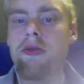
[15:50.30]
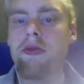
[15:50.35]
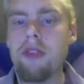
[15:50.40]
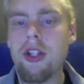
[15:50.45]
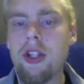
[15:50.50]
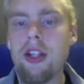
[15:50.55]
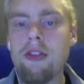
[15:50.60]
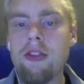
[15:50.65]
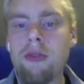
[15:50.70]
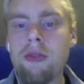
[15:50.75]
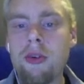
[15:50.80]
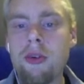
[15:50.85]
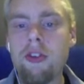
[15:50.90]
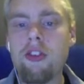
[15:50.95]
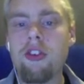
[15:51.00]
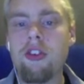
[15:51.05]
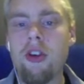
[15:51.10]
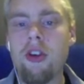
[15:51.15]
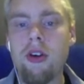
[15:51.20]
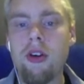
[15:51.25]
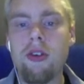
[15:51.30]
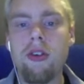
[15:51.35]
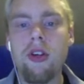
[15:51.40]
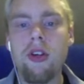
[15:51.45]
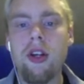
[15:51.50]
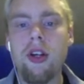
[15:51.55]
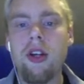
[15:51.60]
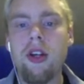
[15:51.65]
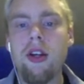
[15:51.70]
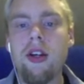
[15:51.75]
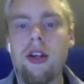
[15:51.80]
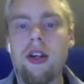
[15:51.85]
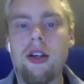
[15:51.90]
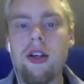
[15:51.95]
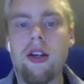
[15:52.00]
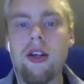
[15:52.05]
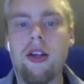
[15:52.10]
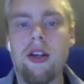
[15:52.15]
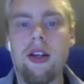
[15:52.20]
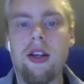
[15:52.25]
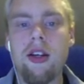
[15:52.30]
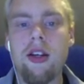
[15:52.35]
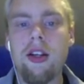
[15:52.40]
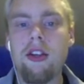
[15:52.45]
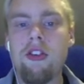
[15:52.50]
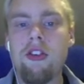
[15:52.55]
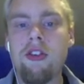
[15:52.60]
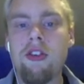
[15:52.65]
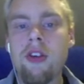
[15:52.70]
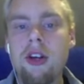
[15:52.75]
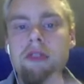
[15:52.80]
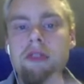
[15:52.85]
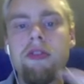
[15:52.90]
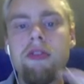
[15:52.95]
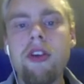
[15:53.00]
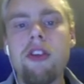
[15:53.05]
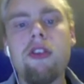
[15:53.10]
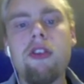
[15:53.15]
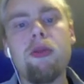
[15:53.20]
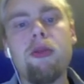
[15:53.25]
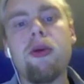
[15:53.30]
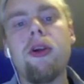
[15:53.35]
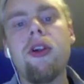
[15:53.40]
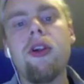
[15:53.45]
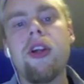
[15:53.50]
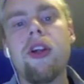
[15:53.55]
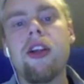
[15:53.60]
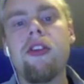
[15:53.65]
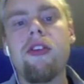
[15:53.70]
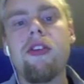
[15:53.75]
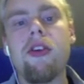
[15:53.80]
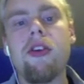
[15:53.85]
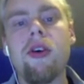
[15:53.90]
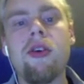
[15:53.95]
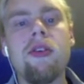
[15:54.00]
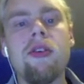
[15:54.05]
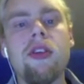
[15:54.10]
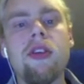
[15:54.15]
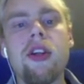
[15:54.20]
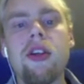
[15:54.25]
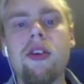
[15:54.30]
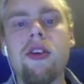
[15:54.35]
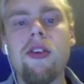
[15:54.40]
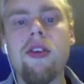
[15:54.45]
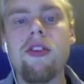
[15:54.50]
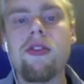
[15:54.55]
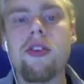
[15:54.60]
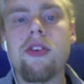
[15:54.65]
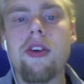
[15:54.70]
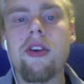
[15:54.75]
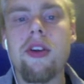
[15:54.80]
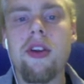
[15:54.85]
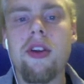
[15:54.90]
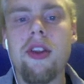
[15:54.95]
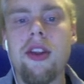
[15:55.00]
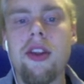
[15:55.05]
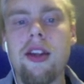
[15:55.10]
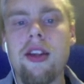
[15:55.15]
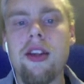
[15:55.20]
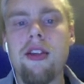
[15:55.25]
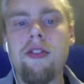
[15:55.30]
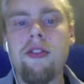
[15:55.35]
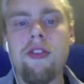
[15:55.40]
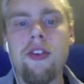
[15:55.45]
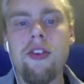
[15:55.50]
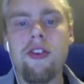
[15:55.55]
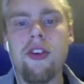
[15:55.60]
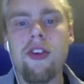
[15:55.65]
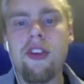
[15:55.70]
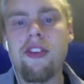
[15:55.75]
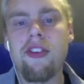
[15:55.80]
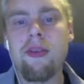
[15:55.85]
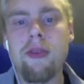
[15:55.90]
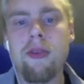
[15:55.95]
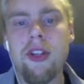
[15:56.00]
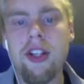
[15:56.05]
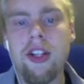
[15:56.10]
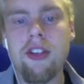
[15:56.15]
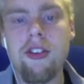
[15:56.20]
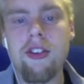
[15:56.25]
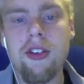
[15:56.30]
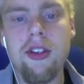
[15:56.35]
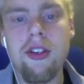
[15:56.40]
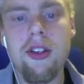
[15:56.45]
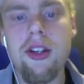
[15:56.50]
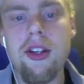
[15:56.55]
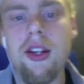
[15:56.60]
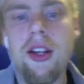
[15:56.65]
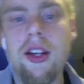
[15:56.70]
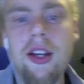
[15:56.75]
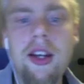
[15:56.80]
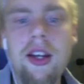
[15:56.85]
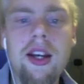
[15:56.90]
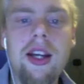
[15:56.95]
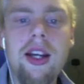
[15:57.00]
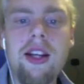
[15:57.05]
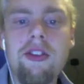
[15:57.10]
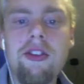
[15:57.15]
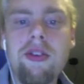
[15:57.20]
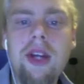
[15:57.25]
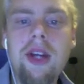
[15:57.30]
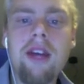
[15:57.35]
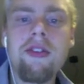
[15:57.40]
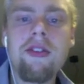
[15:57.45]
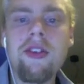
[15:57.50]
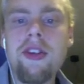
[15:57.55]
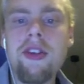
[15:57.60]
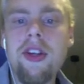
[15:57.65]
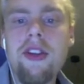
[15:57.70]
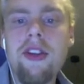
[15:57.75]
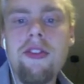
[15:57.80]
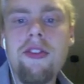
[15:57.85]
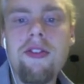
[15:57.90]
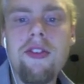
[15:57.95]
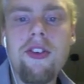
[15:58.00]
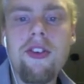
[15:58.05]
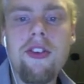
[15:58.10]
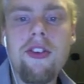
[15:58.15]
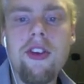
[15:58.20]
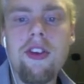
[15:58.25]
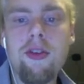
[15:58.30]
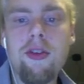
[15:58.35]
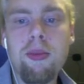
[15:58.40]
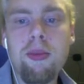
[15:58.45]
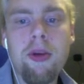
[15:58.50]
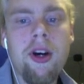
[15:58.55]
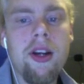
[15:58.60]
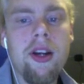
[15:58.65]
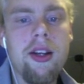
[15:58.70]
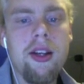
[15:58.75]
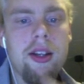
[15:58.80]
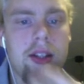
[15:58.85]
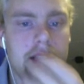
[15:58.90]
It won't show. It's not visible. It's only used for the physics simulation. And if we have a look at the physics body